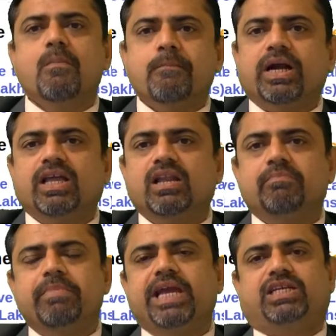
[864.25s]
but he
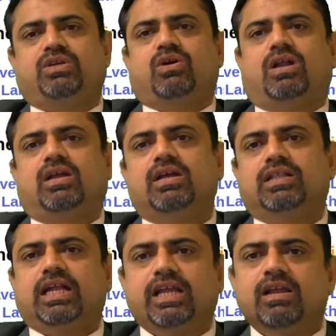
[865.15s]
will make sure
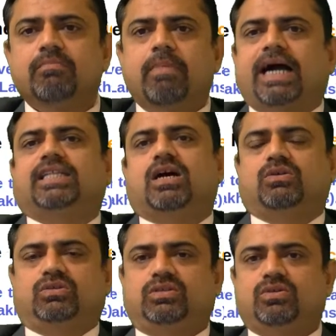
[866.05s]
that he will buy the
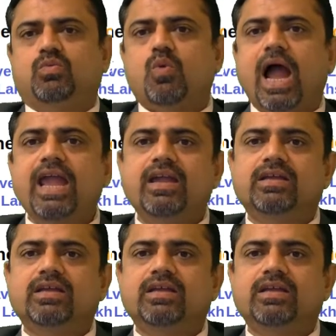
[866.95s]
house. Why?